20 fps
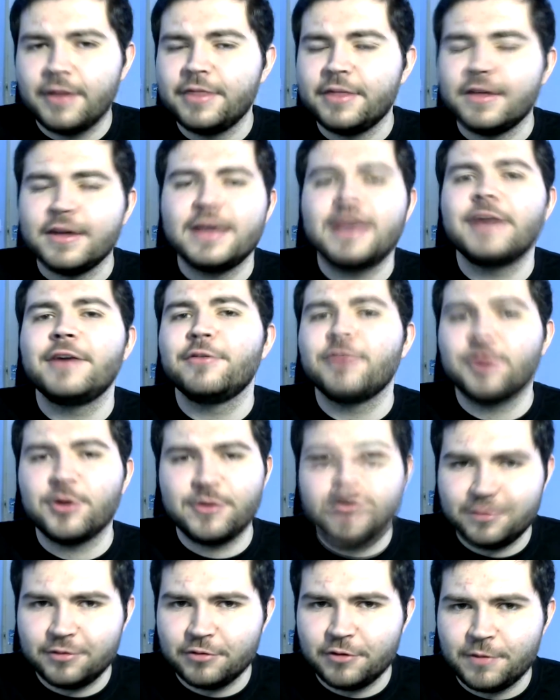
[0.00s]
The
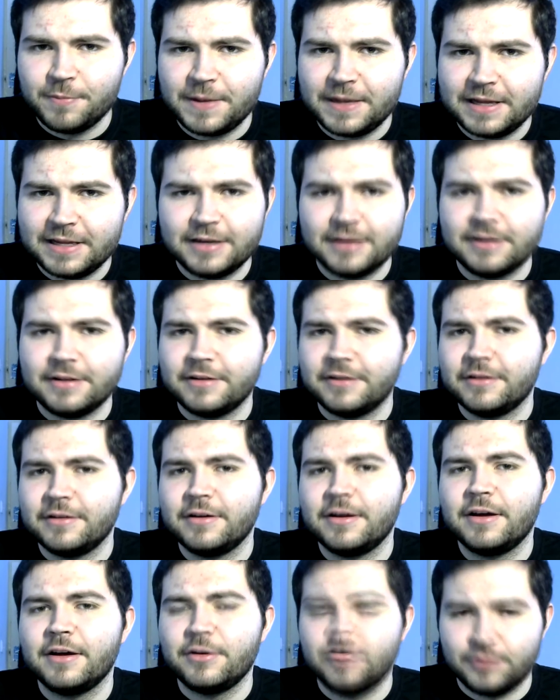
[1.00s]
hero of the rebellion
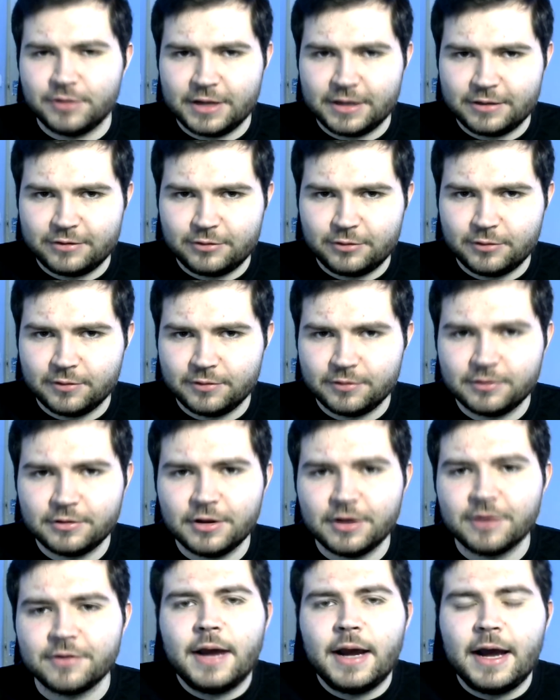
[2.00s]
and all that sort of
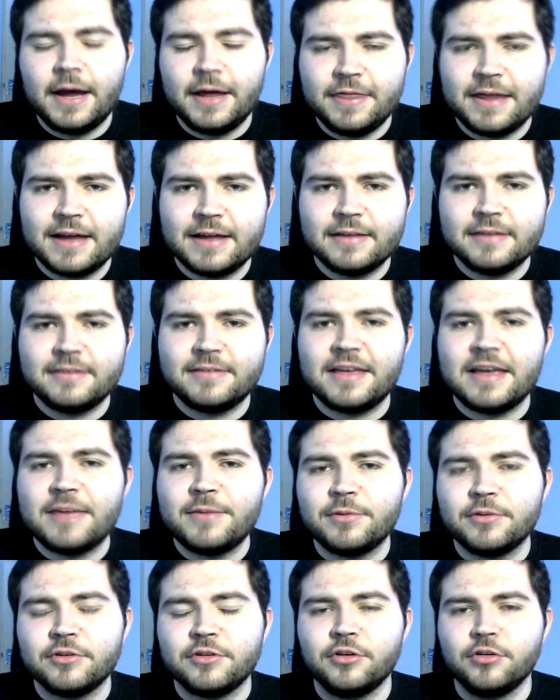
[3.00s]
stuff. And that is
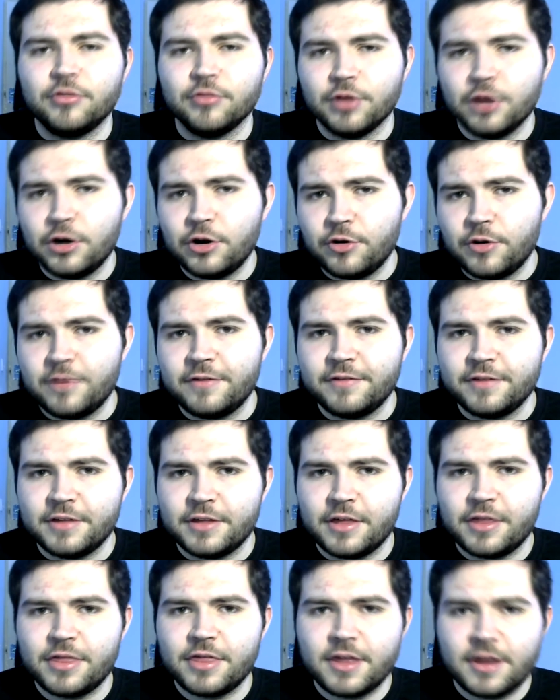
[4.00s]
able to grow over
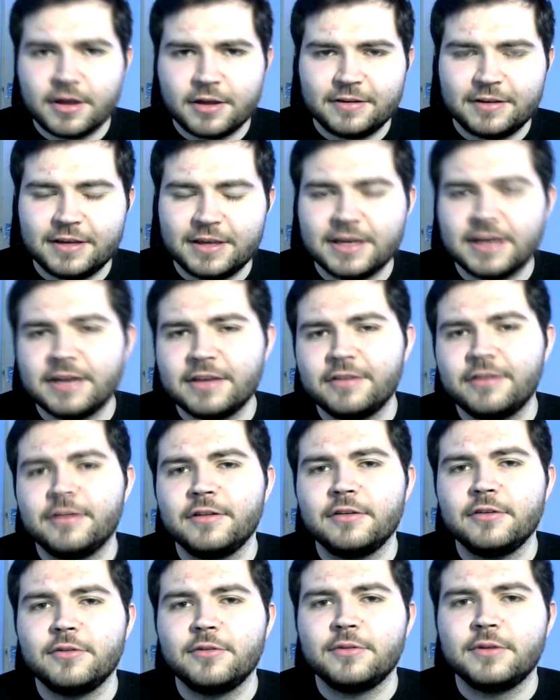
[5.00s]
the 30 years
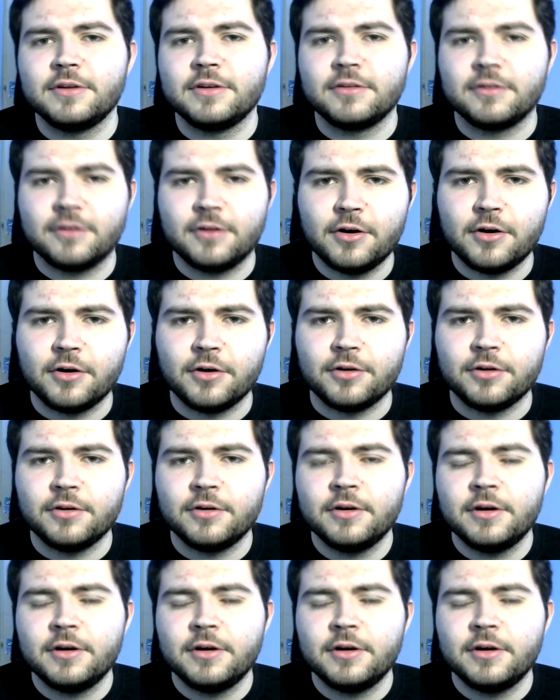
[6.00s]
that Luke is gone.